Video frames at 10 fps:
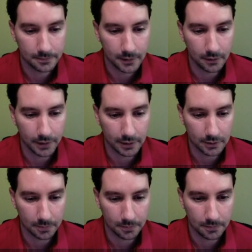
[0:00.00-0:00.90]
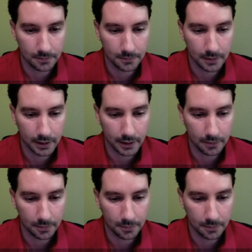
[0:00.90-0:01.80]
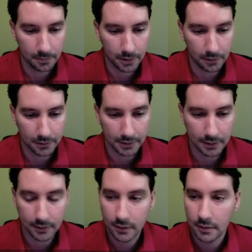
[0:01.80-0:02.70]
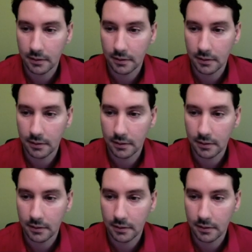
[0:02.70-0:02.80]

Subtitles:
in fact, just a part of a sentence.